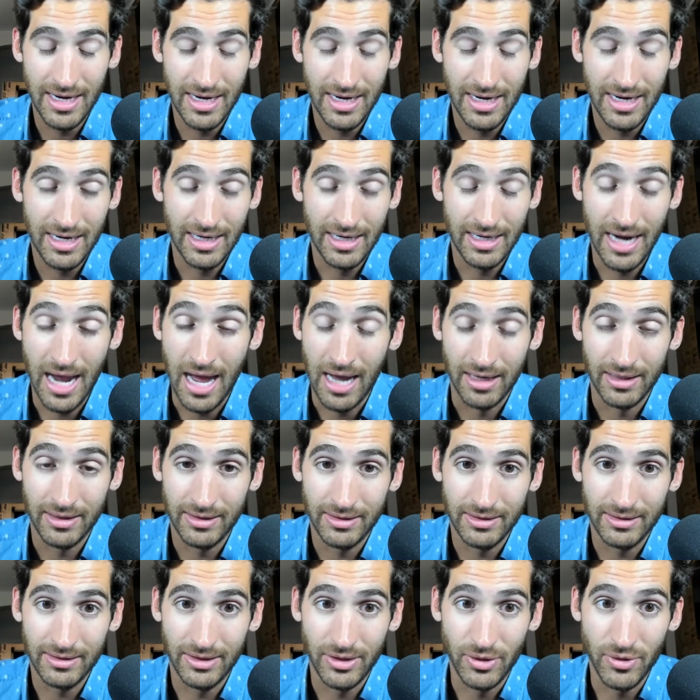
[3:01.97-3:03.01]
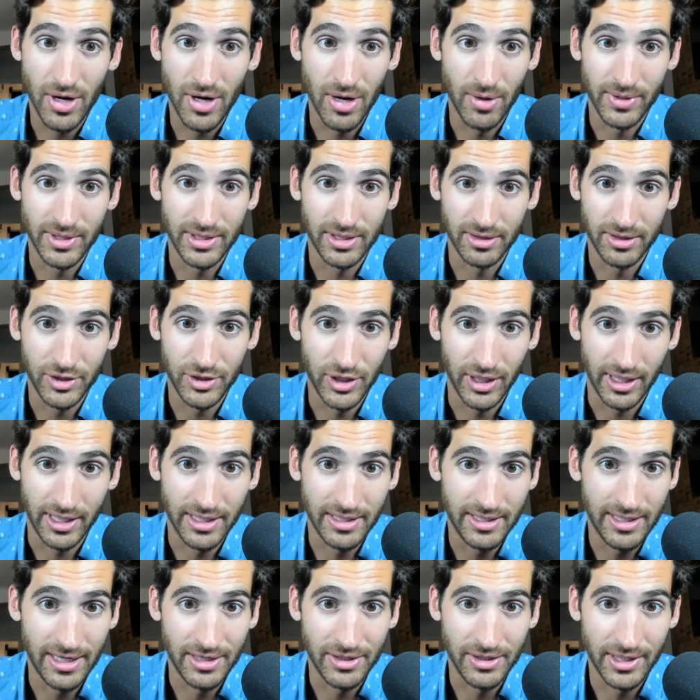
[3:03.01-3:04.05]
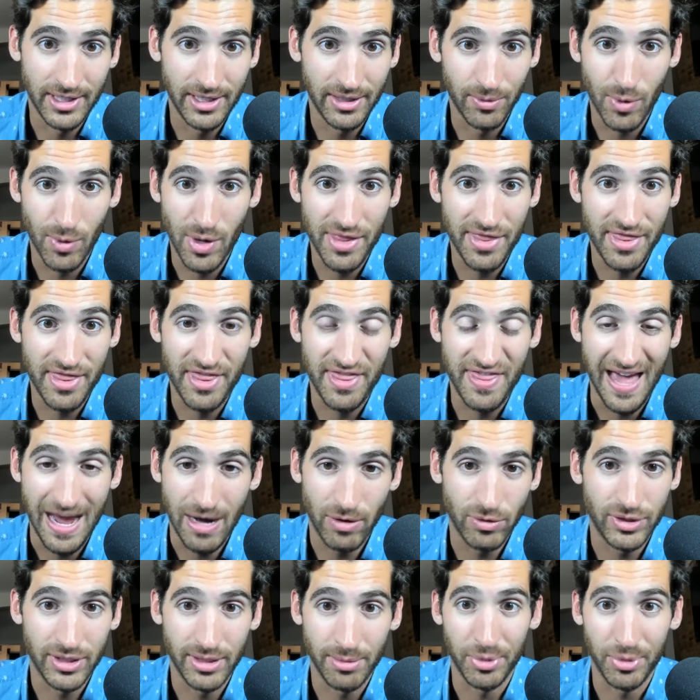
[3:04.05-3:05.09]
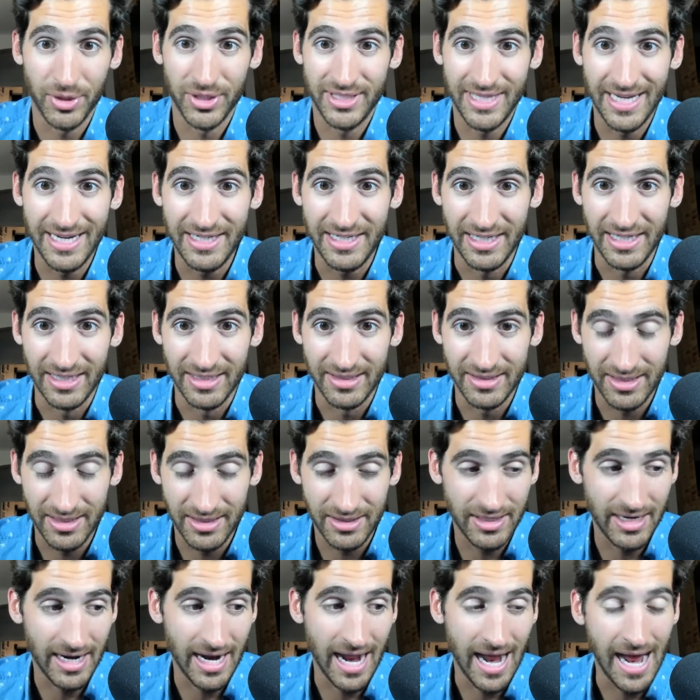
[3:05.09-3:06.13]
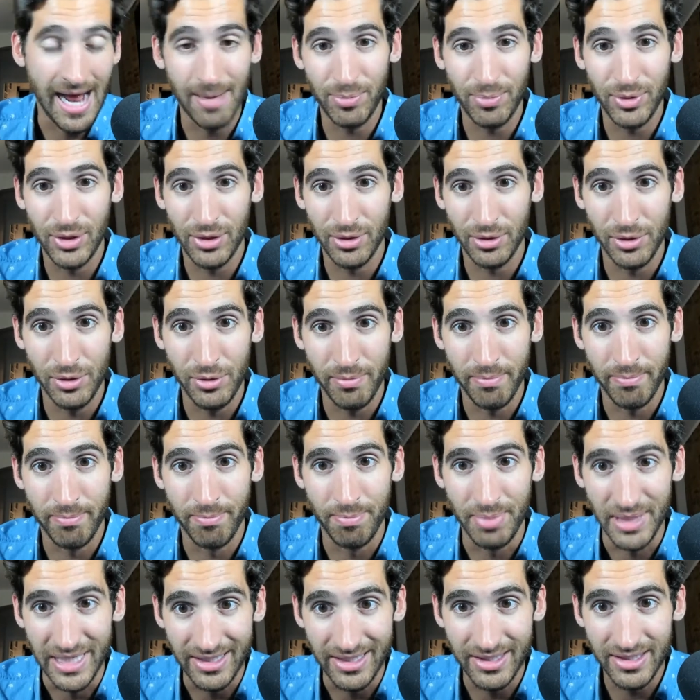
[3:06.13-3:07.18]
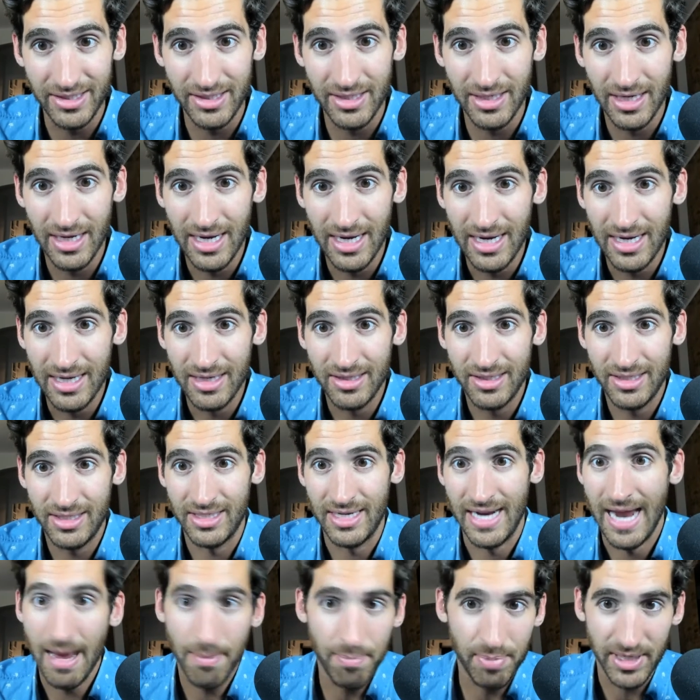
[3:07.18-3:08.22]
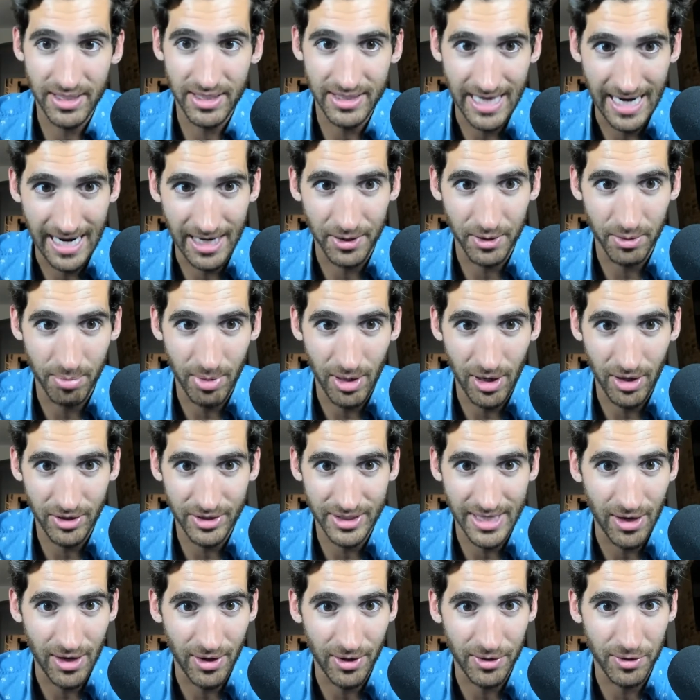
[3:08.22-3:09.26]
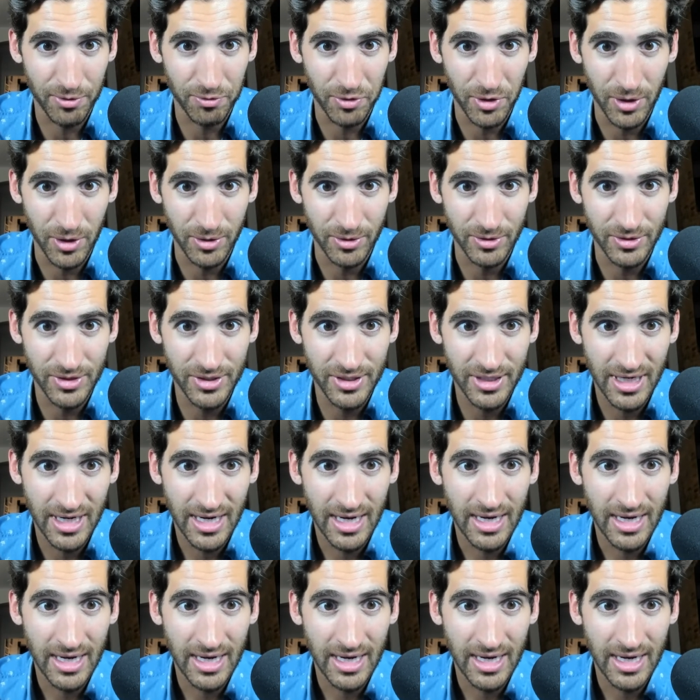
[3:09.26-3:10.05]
yeah, you know he's a legit contender here. 1,000% he is. He's an absolute beast, snapping his handlebars out on the roads.